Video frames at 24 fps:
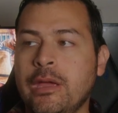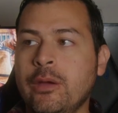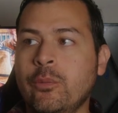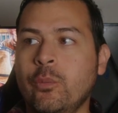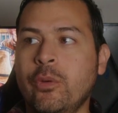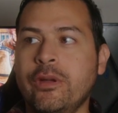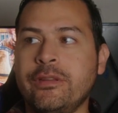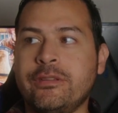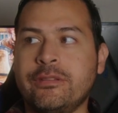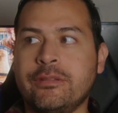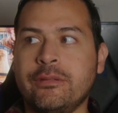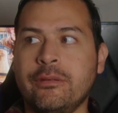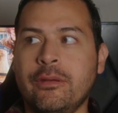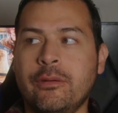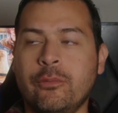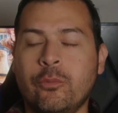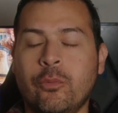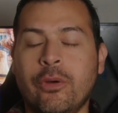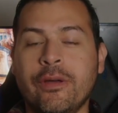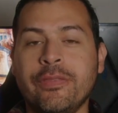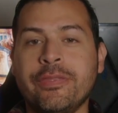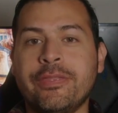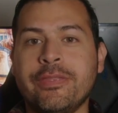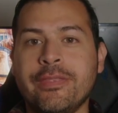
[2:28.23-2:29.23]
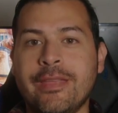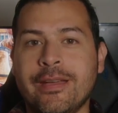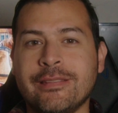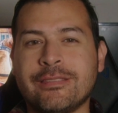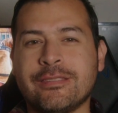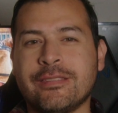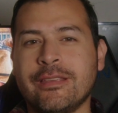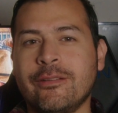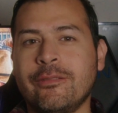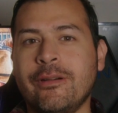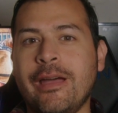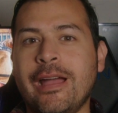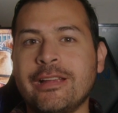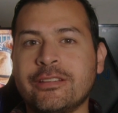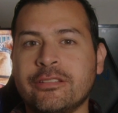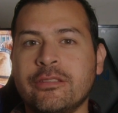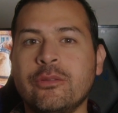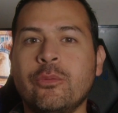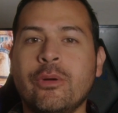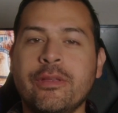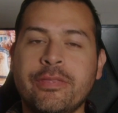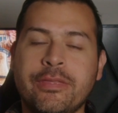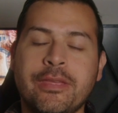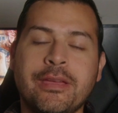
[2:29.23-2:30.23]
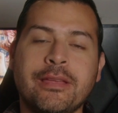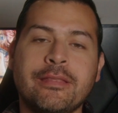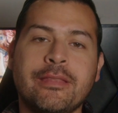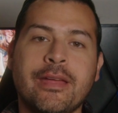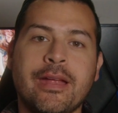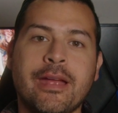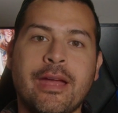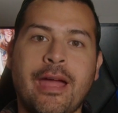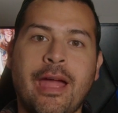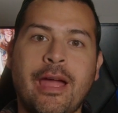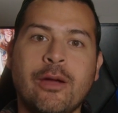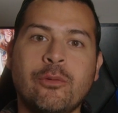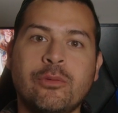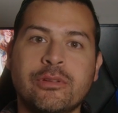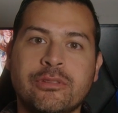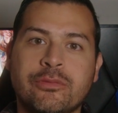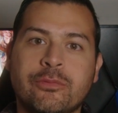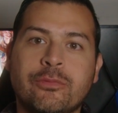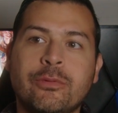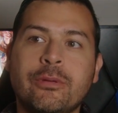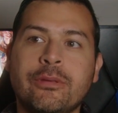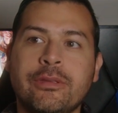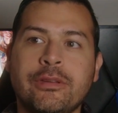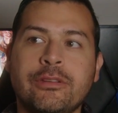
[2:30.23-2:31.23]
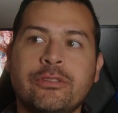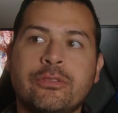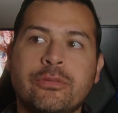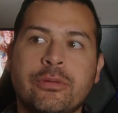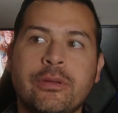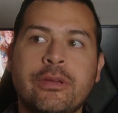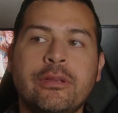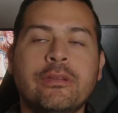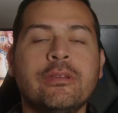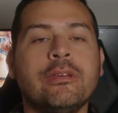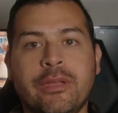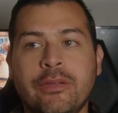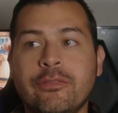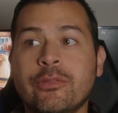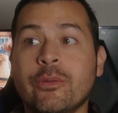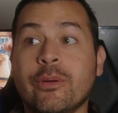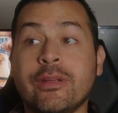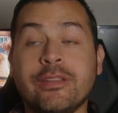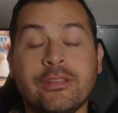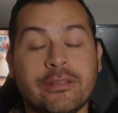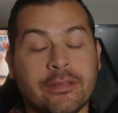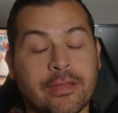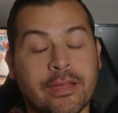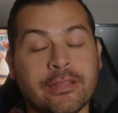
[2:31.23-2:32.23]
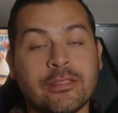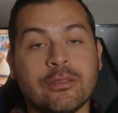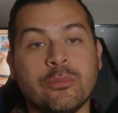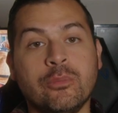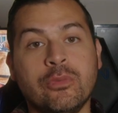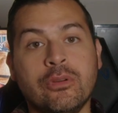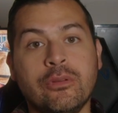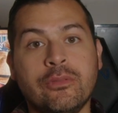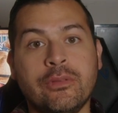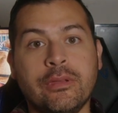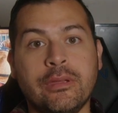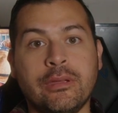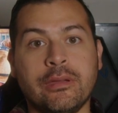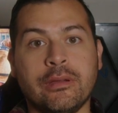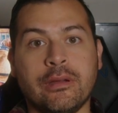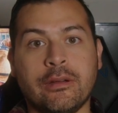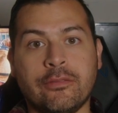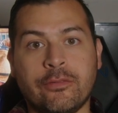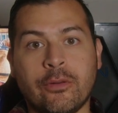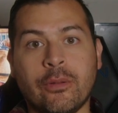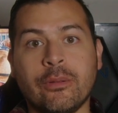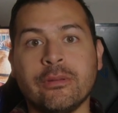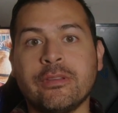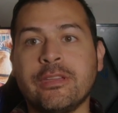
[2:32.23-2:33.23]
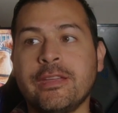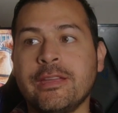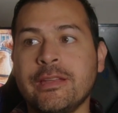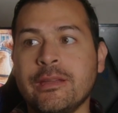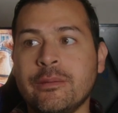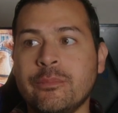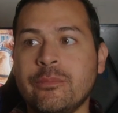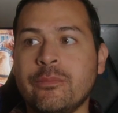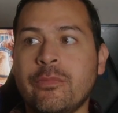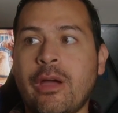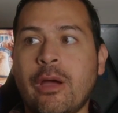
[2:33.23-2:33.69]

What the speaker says: that's actually one thing that I was really intrigued, even though I didn't like the movie Fallen Kingdom.